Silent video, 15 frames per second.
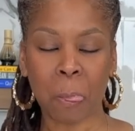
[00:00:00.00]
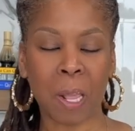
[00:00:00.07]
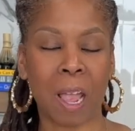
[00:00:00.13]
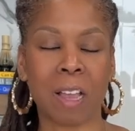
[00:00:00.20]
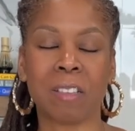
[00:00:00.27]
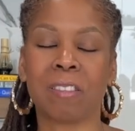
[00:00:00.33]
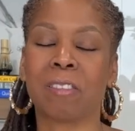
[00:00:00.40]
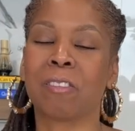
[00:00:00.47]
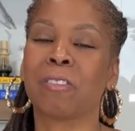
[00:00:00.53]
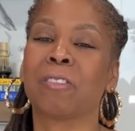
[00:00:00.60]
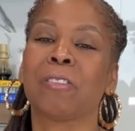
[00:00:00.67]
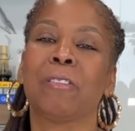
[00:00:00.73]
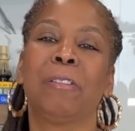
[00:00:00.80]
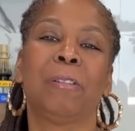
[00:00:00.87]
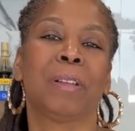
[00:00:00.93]
I
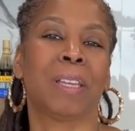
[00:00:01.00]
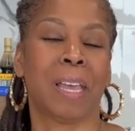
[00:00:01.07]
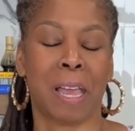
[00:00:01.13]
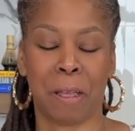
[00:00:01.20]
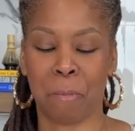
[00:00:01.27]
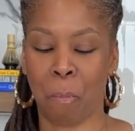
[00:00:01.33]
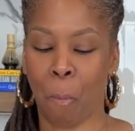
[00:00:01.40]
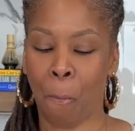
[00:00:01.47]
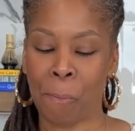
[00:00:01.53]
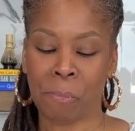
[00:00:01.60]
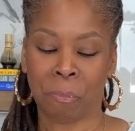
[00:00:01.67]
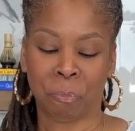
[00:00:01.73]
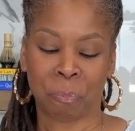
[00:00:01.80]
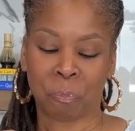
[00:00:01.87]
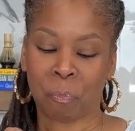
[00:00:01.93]
still get
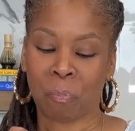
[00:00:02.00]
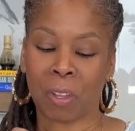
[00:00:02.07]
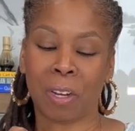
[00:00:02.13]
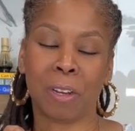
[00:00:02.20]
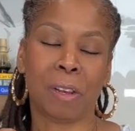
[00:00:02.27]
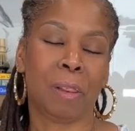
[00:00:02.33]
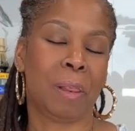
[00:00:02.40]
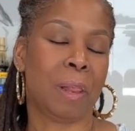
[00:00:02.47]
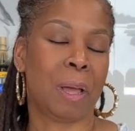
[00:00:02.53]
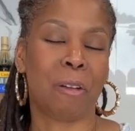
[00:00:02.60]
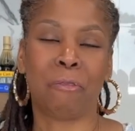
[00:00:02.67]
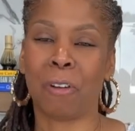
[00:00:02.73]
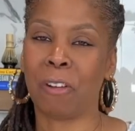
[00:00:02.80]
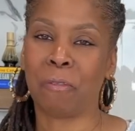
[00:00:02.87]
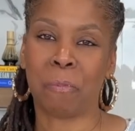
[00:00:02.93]
the
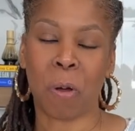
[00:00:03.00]
love of